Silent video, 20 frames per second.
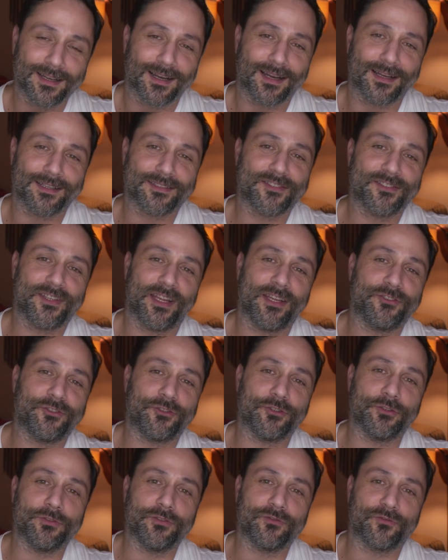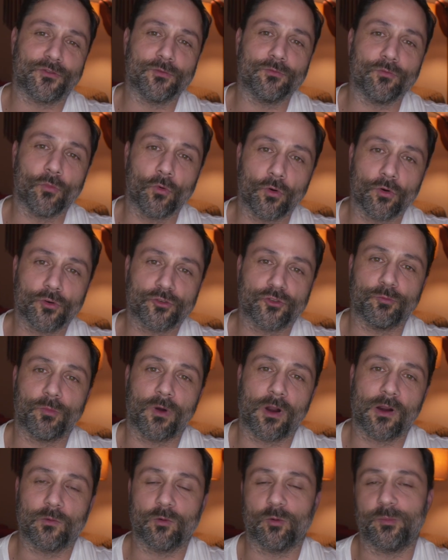Uh, stay tuned for more.
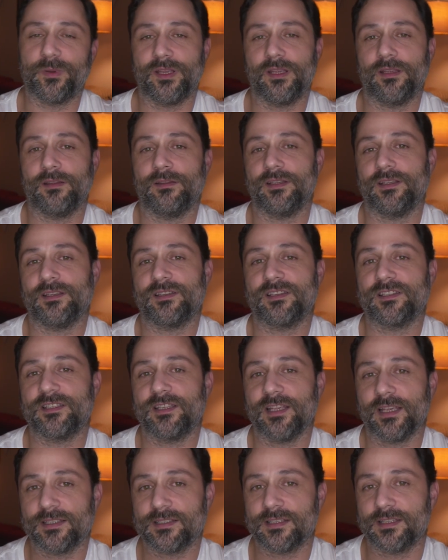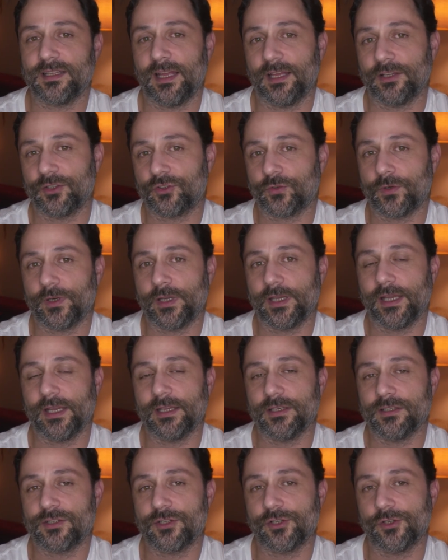Tomorrow will be the sixth entry
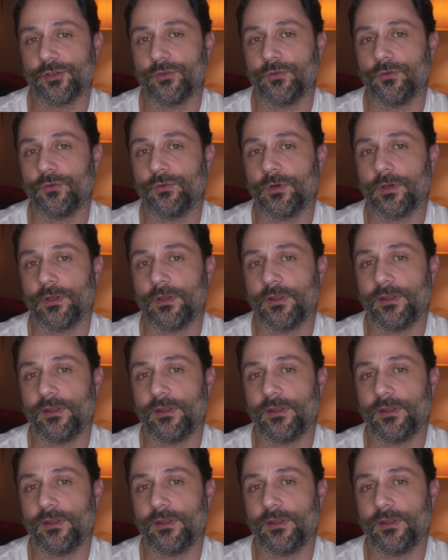into